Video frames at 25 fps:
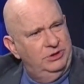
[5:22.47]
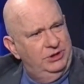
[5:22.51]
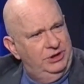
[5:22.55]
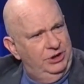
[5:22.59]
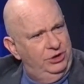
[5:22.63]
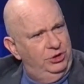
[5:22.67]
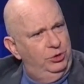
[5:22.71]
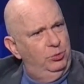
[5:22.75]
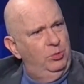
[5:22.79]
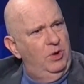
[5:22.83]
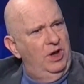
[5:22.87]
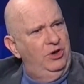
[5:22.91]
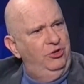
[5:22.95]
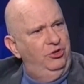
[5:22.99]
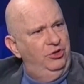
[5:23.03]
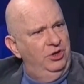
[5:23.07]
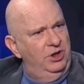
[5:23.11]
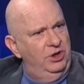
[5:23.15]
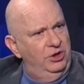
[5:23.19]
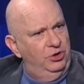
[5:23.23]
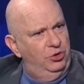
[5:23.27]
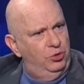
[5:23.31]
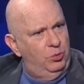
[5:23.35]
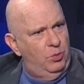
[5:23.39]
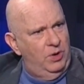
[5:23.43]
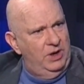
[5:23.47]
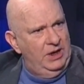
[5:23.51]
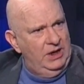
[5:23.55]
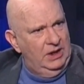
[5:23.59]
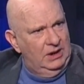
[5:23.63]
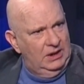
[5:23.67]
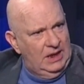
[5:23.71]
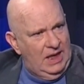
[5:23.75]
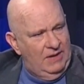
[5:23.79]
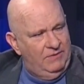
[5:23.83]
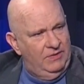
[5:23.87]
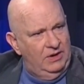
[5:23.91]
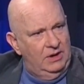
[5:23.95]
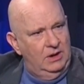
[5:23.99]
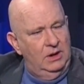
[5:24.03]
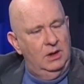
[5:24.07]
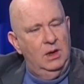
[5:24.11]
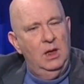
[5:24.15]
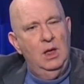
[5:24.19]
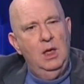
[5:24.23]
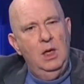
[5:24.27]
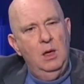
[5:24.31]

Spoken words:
situation in 2011,